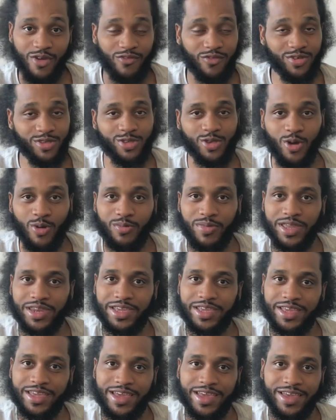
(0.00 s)
for so many
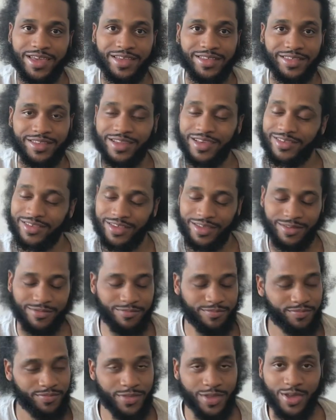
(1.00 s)
years, listen,
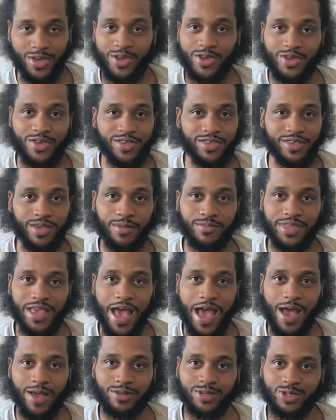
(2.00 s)

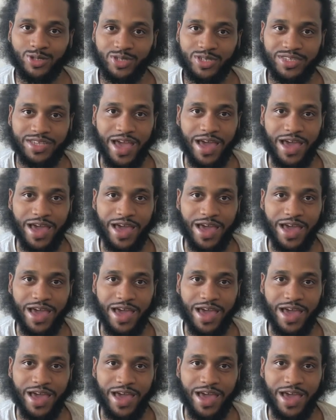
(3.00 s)
sometimes you just